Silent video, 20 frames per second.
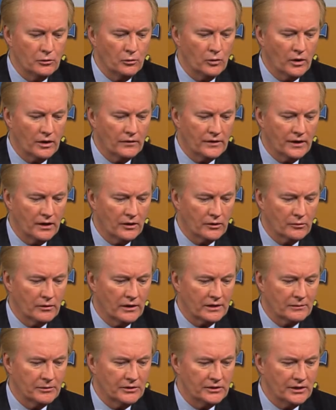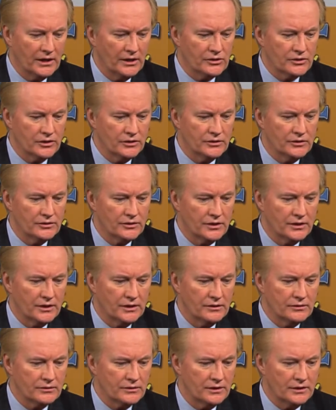one of the other recommendations
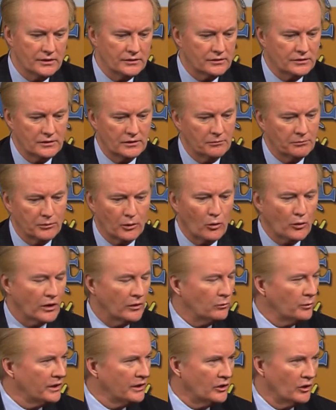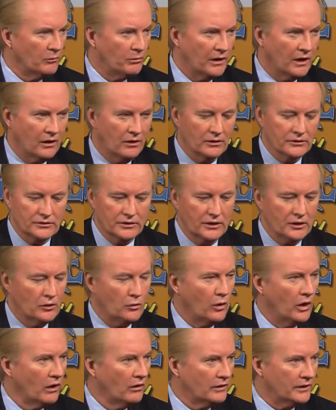is this broken window policy,
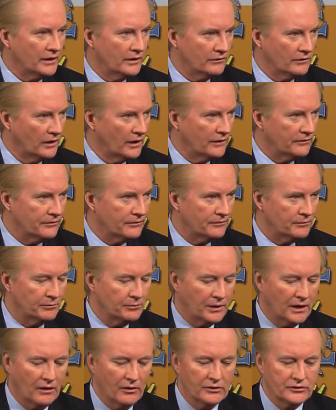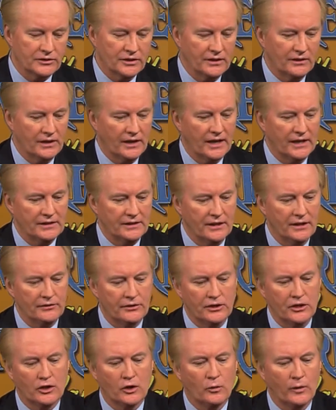quality of life policy, the idea that
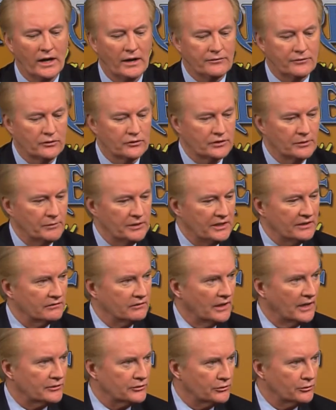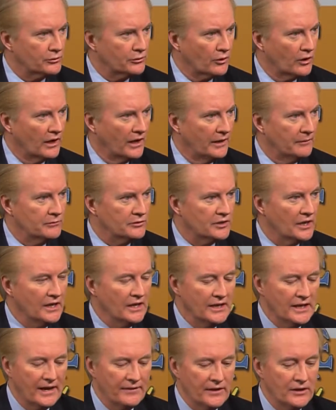you go after some of these lesser crimes
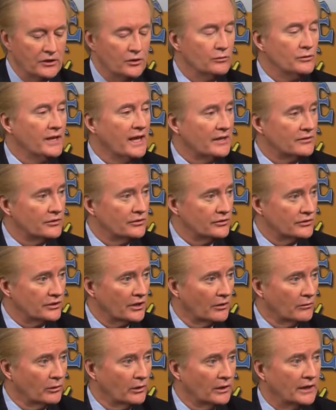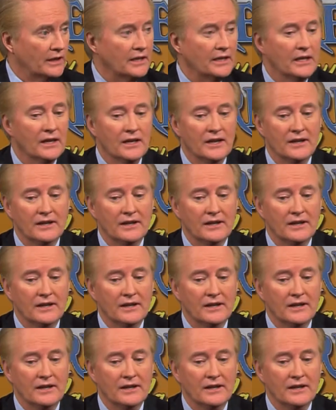and then you necessarily